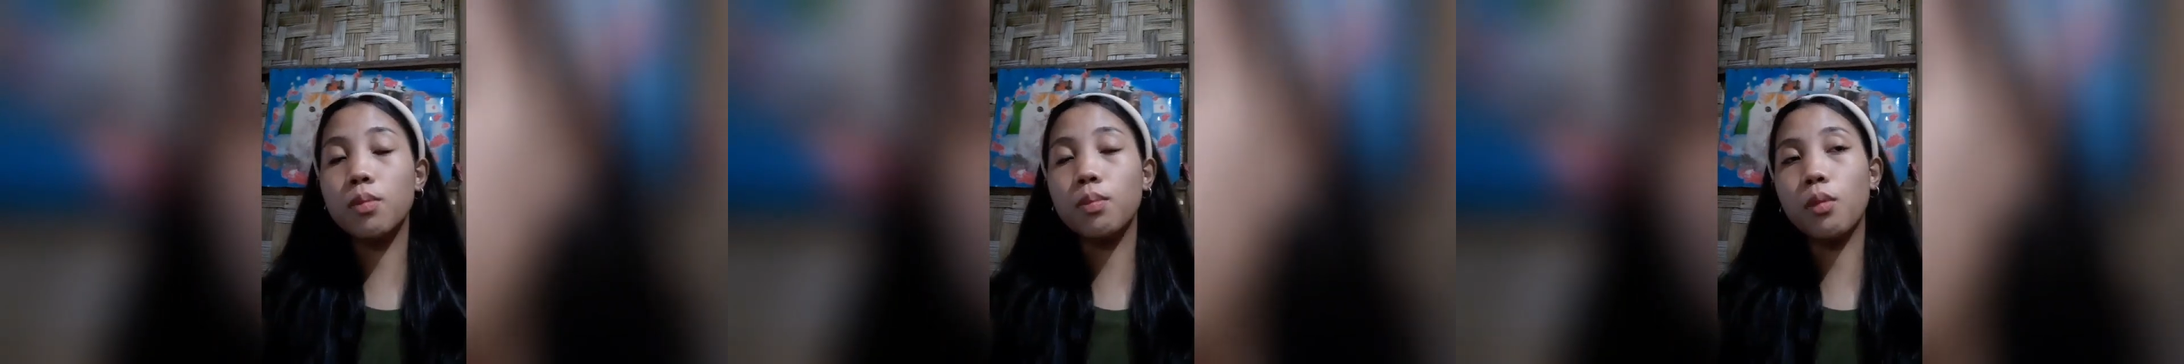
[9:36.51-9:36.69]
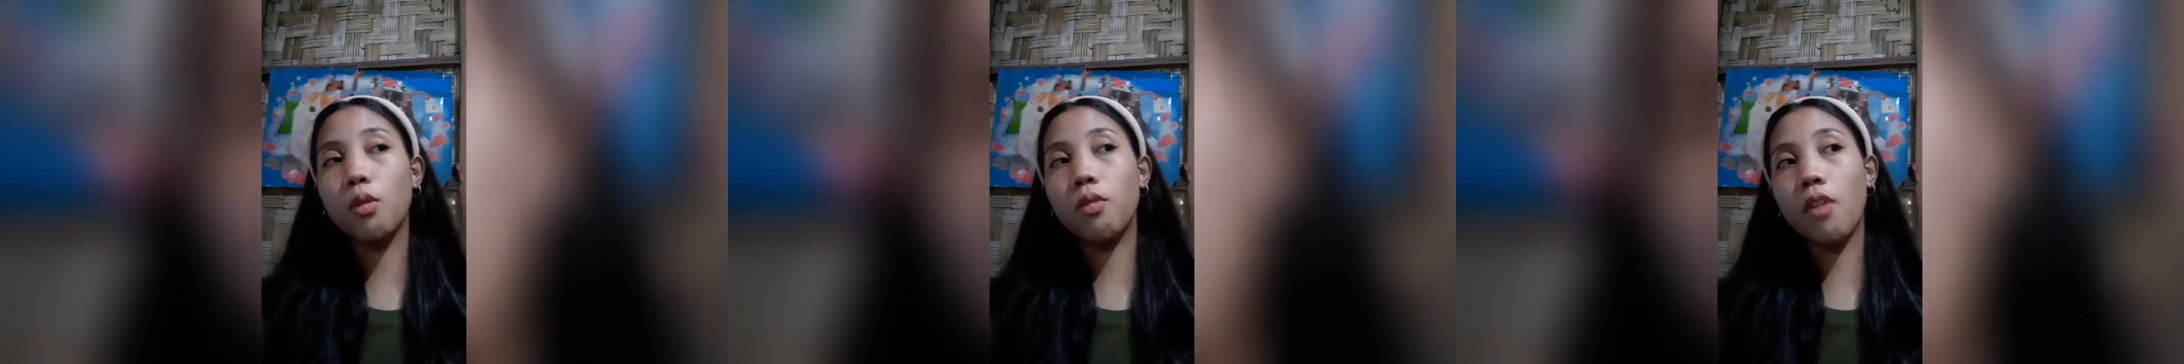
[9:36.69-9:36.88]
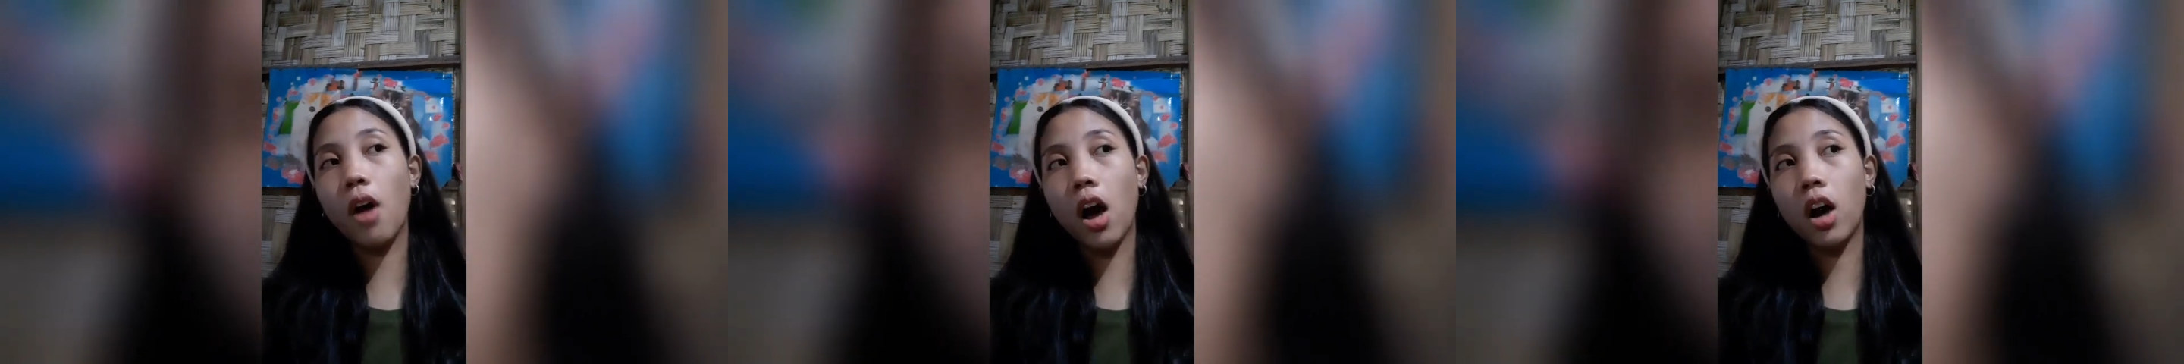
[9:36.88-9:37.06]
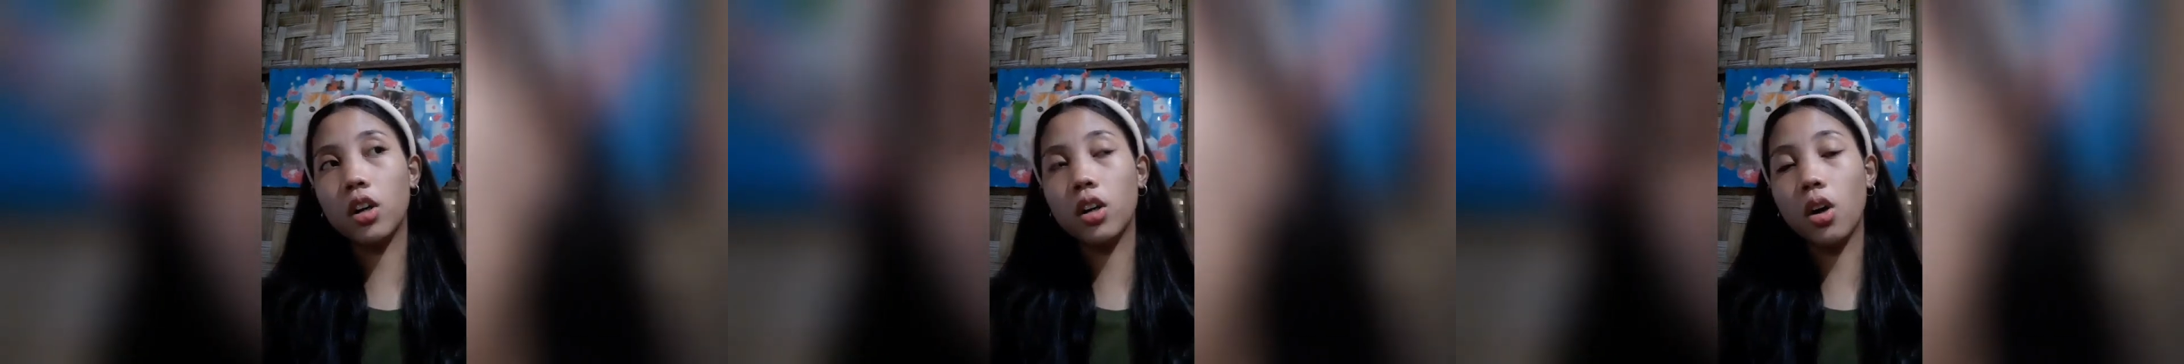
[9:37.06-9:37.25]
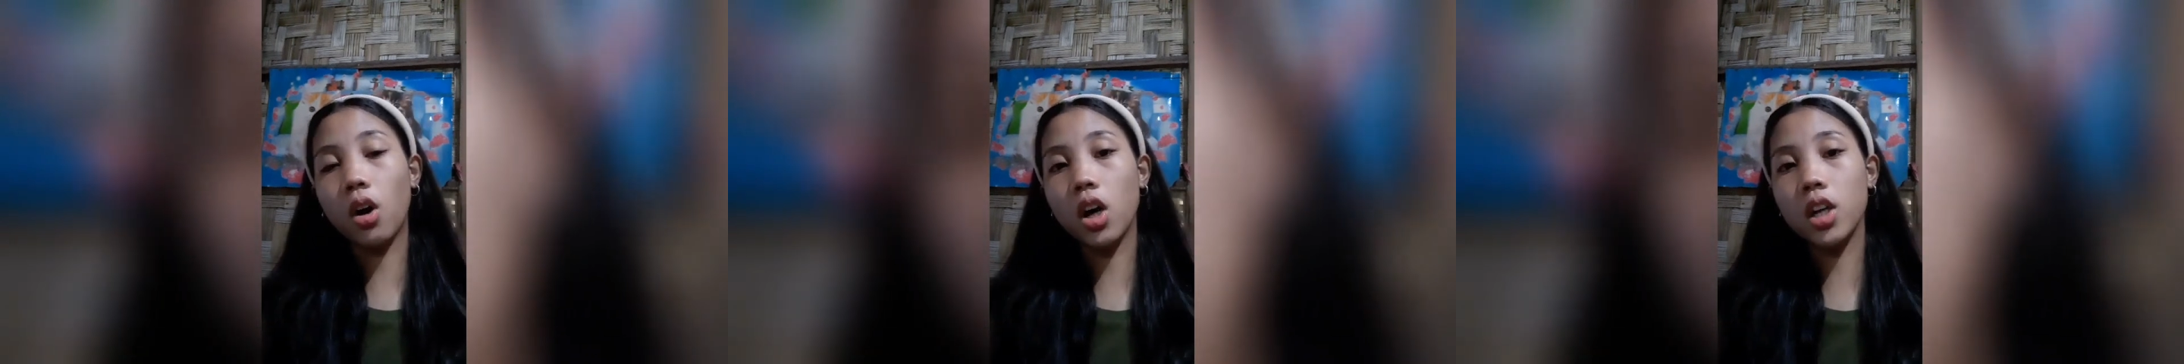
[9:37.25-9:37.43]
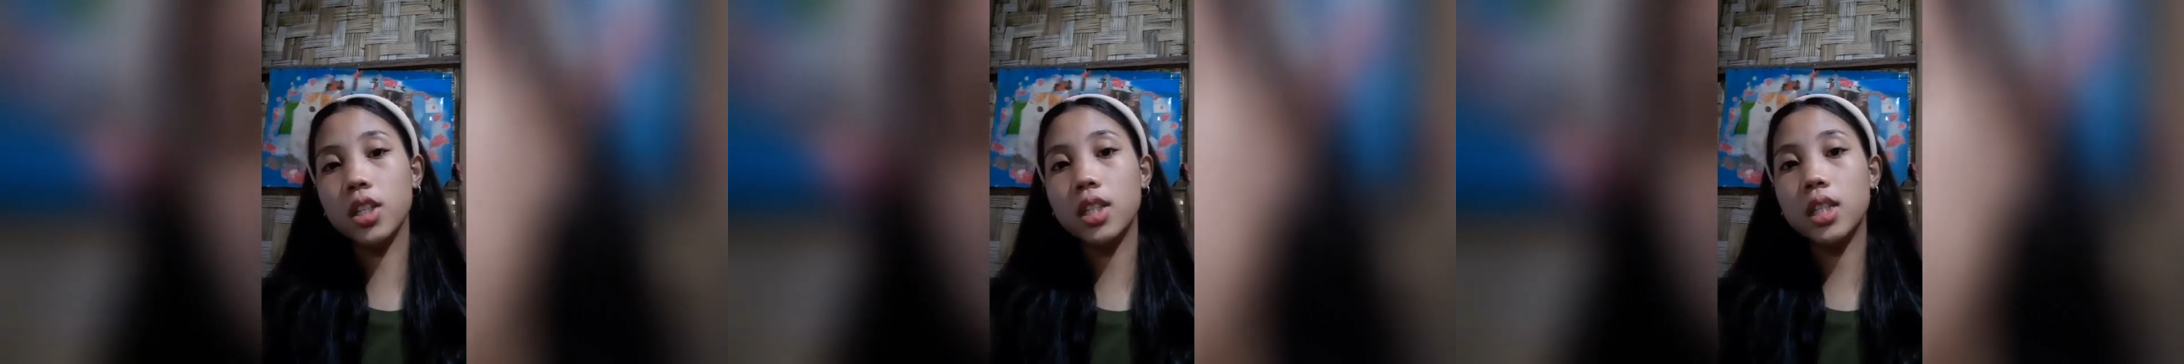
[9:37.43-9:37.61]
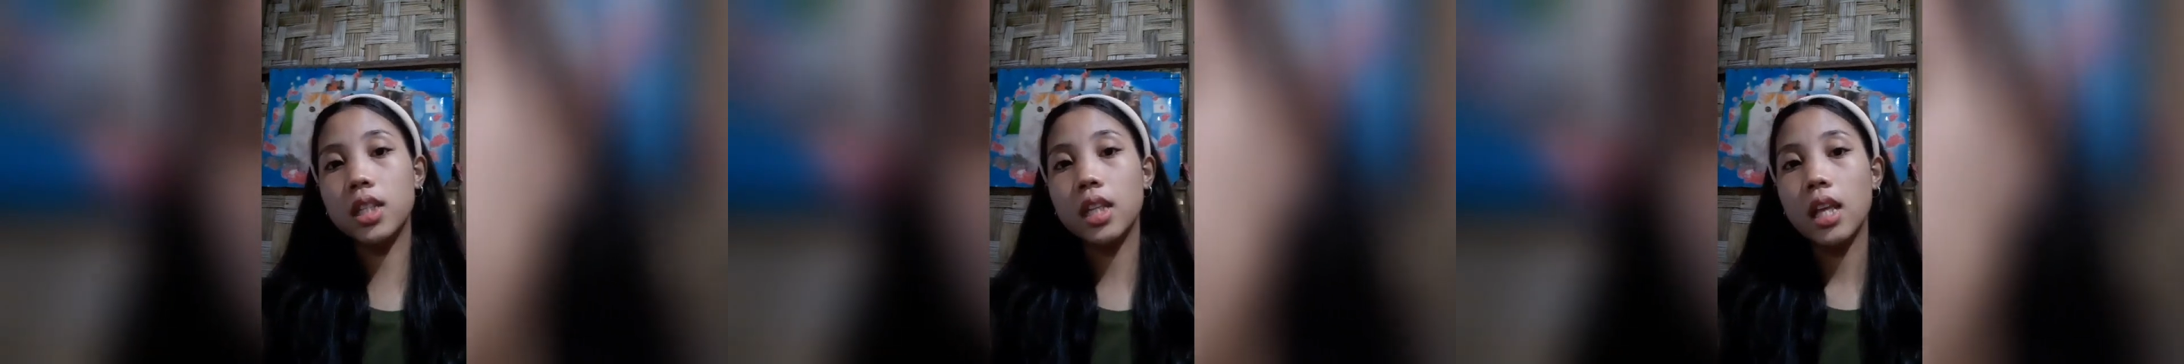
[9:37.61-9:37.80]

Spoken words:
move across